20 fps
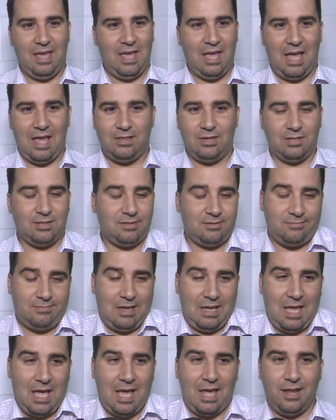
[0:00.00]
I just
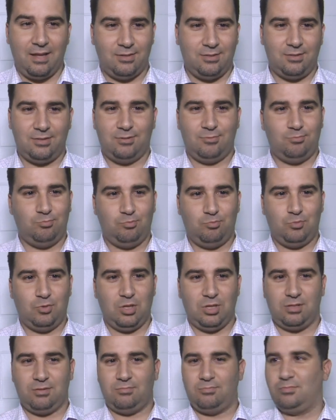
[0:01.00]
again, it's
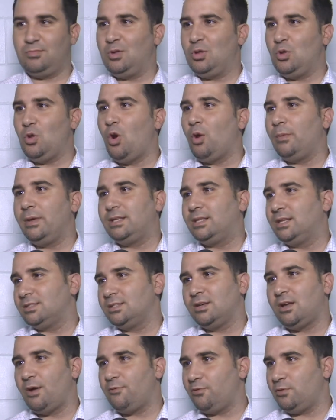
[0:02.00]
just normally it
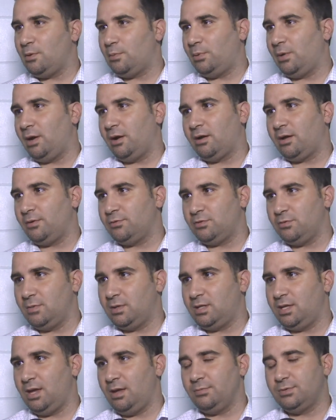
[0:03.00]
doesn't come from the player, it comes from the
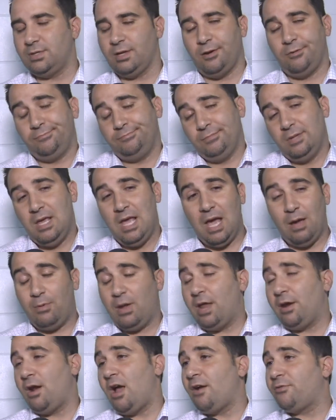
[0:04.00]
team. So, and we
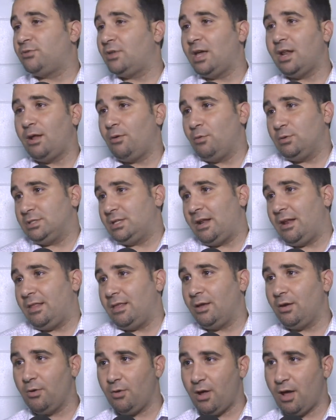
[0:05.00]
had an off day, and it wasn't
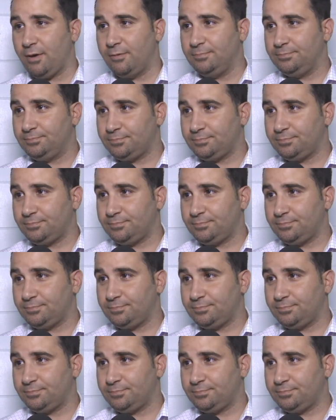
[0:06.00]
anything going on.